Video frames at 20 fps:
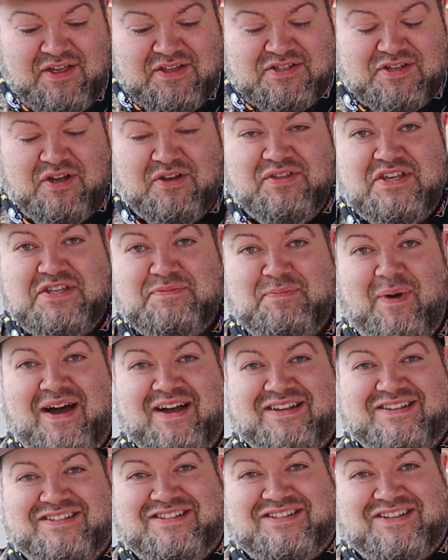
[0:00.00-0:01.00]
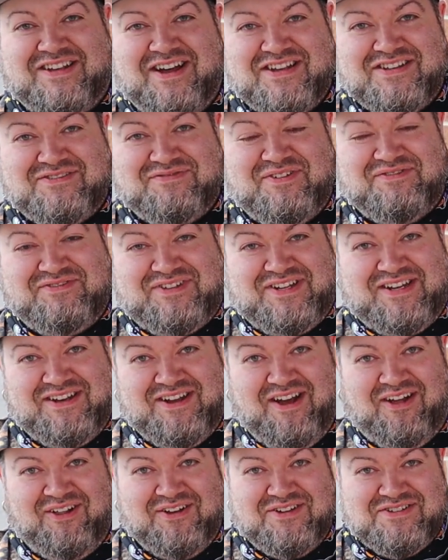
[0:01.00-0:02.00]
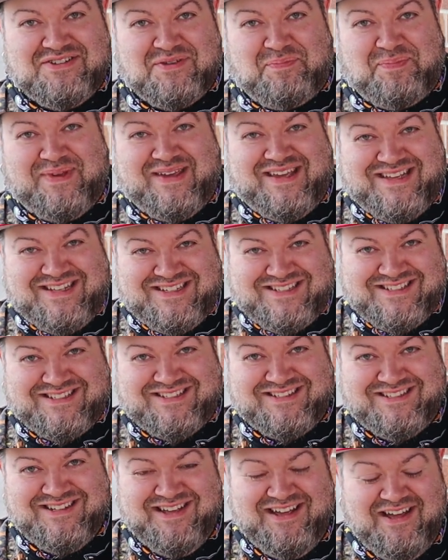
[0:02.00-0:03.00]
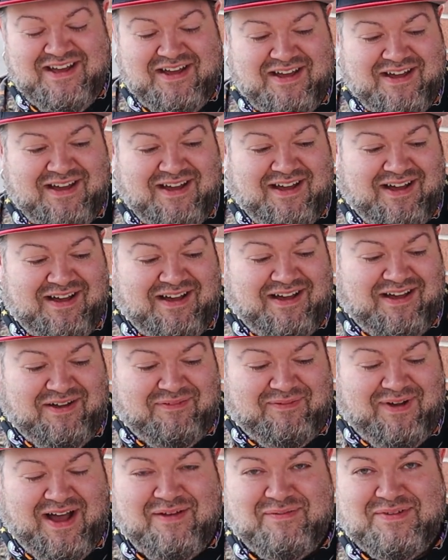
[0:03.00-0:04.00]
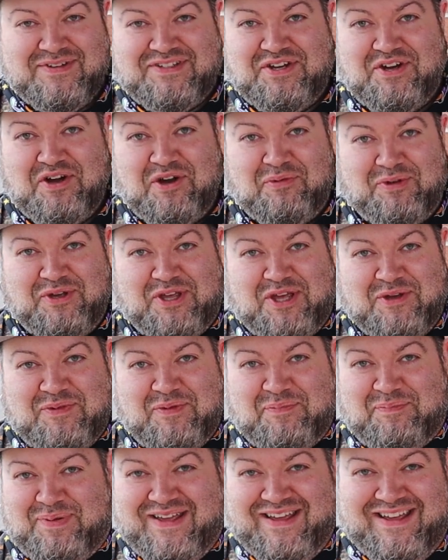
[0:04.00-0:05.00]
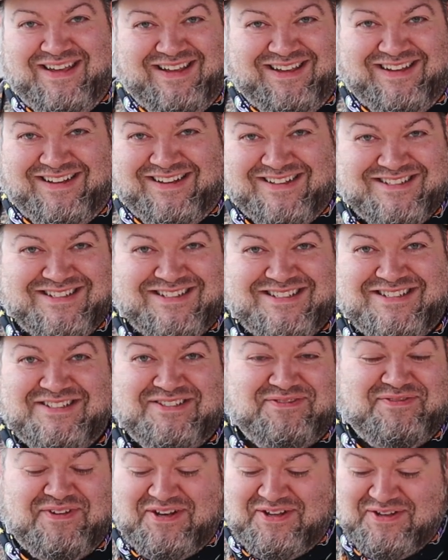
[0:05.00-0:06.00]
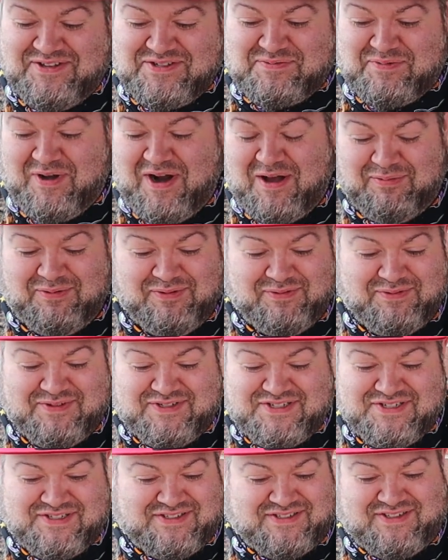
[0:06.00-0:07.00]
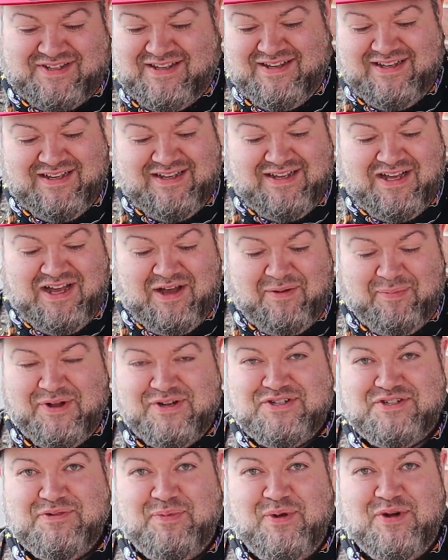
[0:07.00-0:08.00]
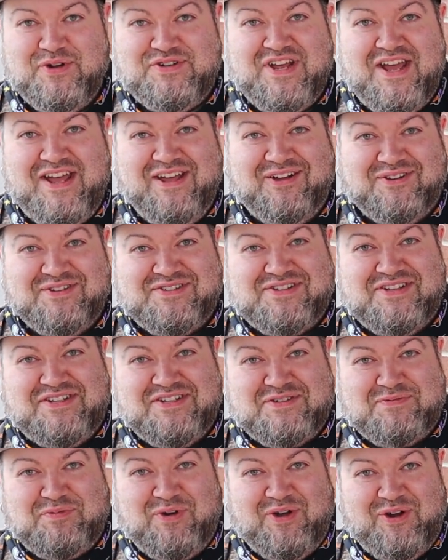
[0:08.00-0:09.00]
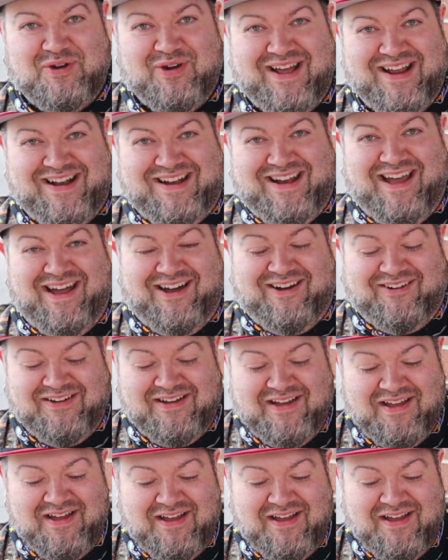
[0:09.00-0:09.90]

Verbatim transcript: So these boxes cost fifteen dollars a piece. Um, I'm a terrible human being because this video is probably just a bunch of Bojangles at this point right now.